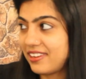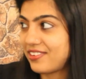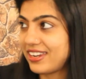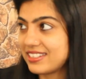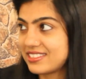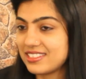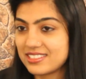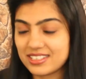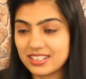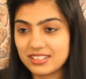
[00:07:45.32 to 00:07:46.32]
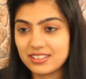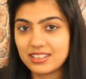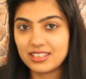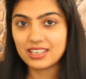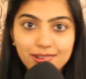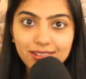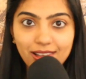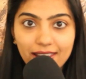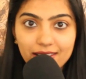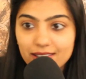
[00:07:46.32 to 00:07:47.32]
and right is this side. I'm
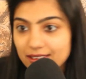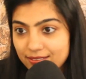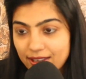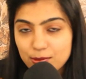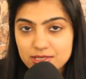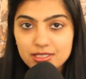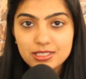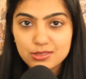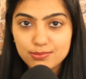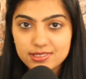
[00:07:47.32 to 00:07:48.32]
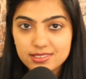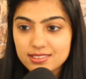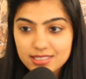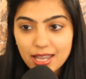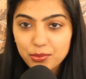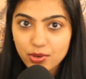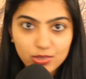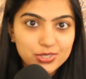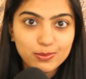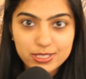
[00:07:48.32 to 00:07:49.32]
not lying. If I was in this business, I
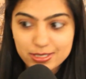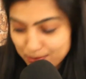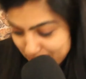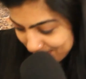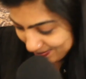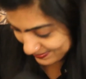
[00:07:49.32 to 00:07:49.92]
would also mess up